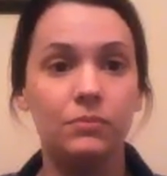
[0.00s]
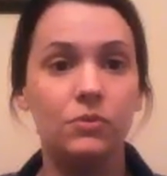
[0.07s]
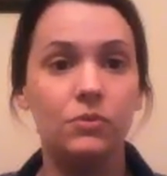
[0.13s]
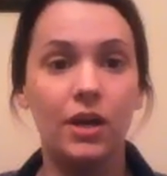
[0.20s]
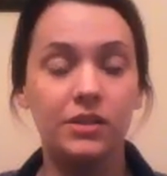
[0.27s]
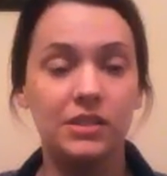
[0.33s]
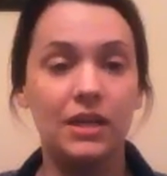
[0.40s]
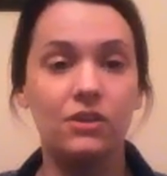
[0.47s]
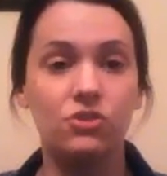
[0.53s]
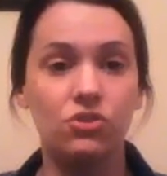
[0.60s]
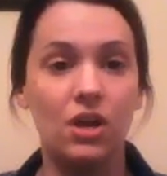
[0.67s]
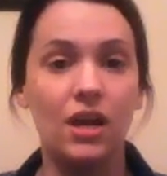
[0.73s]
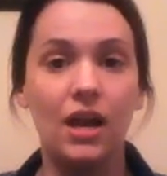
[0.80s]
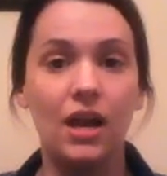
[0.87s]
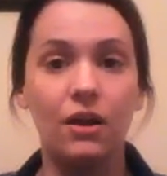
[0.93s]
knock down,
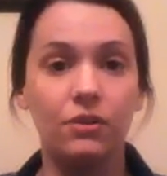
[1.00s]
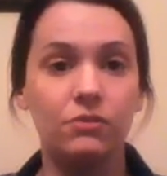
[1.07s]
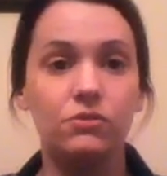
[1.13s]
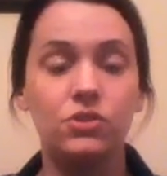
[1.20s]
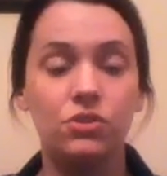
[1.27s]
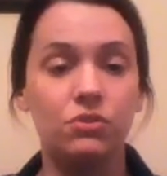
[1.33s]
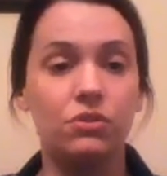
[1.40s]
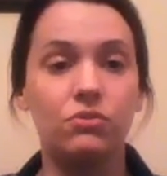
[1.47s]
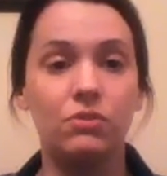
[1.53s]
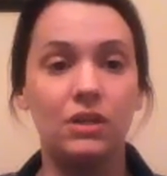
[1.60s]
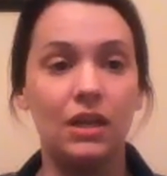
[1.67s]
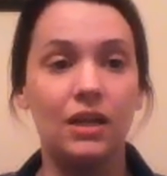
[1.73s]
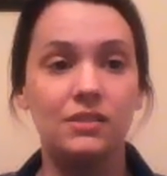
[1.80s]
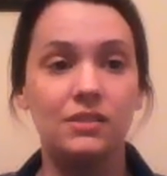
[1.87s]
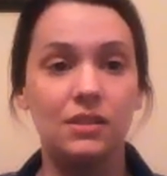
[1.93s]
drag out 2 to 3
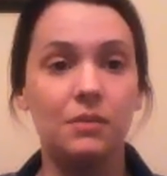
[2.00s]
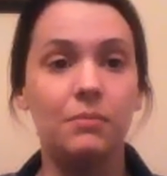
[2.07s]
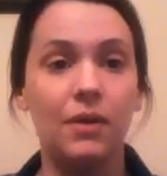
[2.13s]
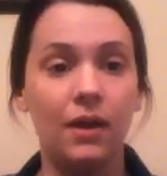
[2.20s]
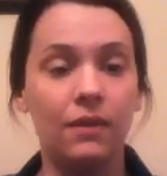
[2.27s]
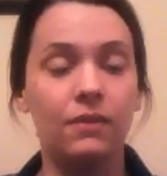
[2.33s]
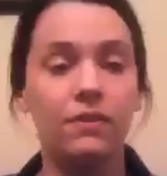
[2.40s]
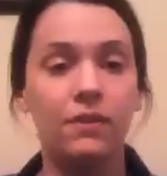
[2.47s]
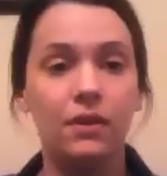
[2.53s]
days a month